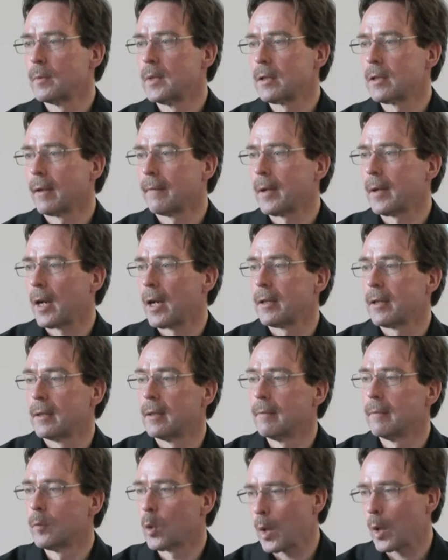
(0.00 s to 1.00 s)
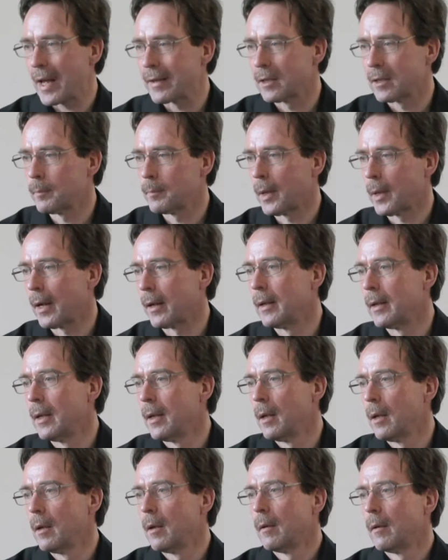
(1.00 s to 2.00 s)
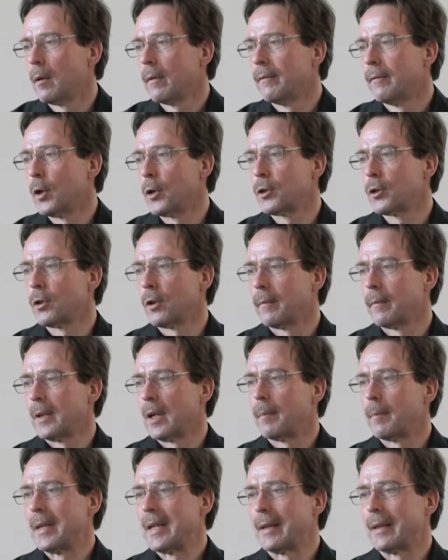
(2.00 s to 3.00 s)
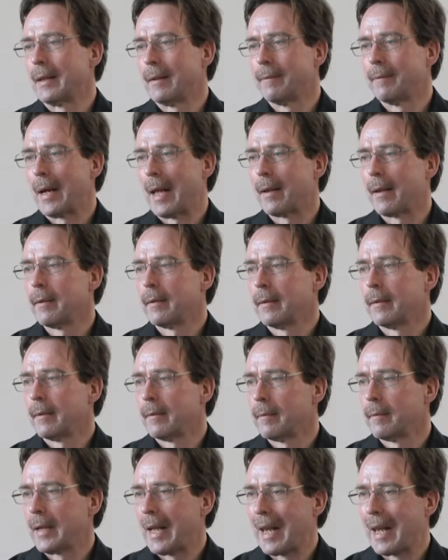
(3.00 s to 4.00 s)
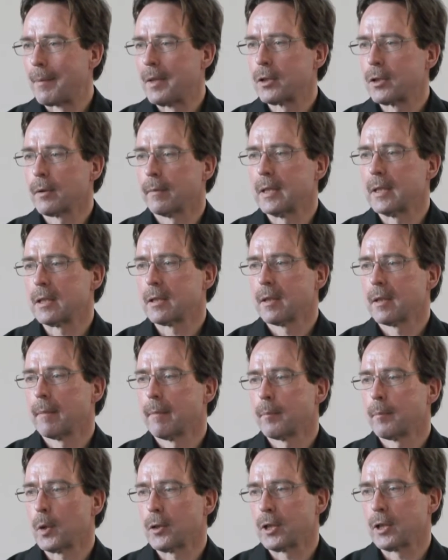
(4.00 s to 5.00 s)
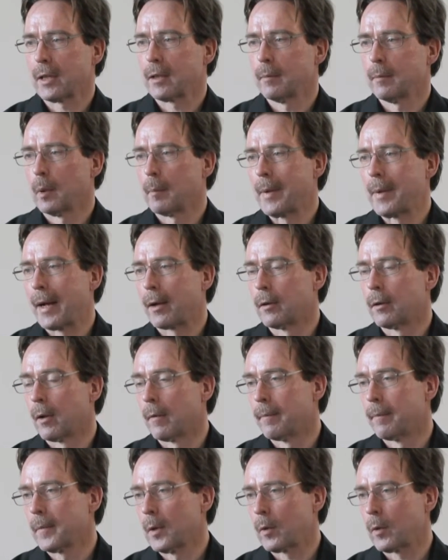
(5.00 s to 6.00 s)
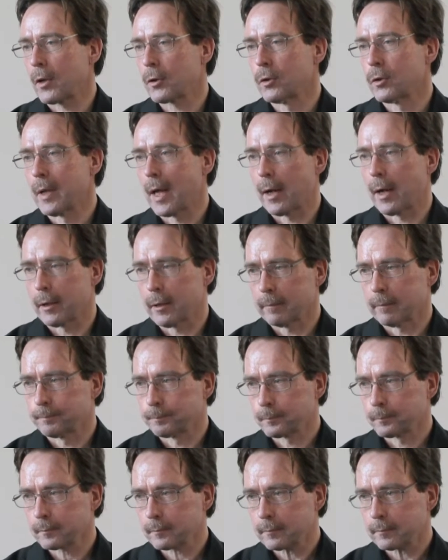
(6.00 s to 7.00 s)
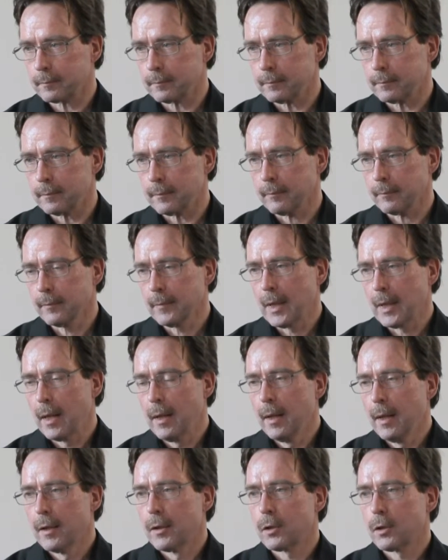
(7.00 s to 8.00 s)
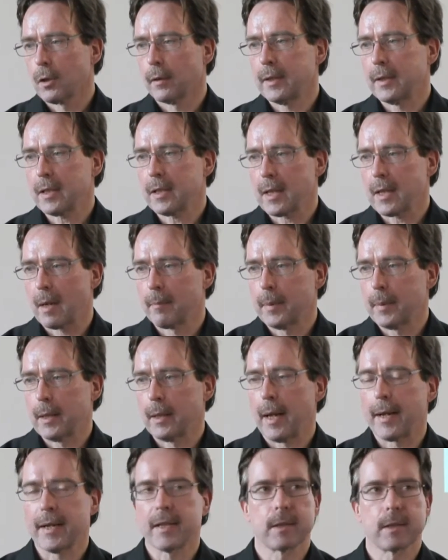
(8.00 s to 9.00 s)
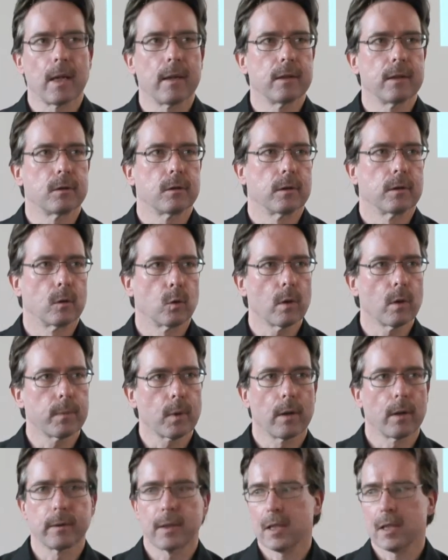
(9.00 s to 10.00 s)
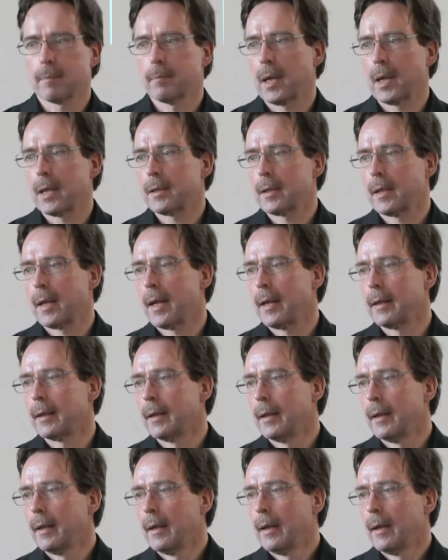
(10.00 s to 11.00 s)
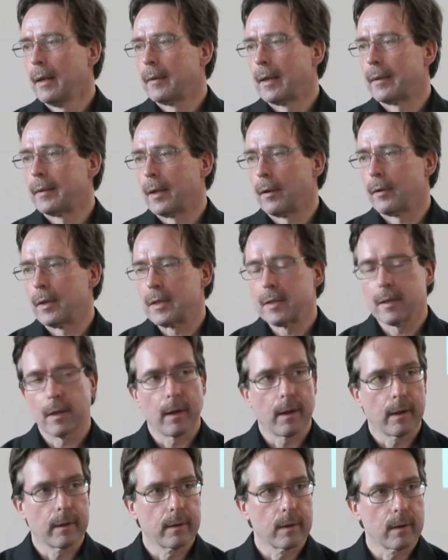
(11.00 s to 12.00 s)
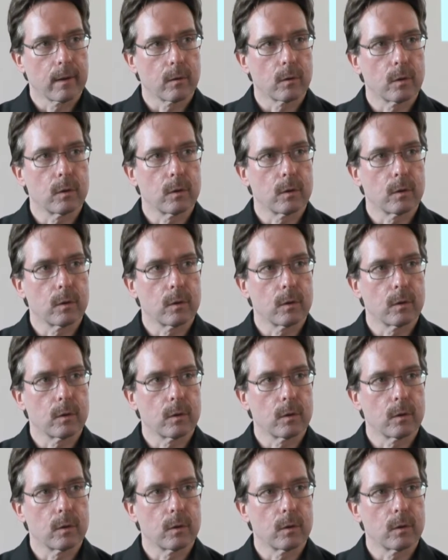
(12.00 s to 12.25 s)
judgments, are branded by virtue of their being elements of this projectable pattern of rationality. So this can be extended to the group context by saying that there is a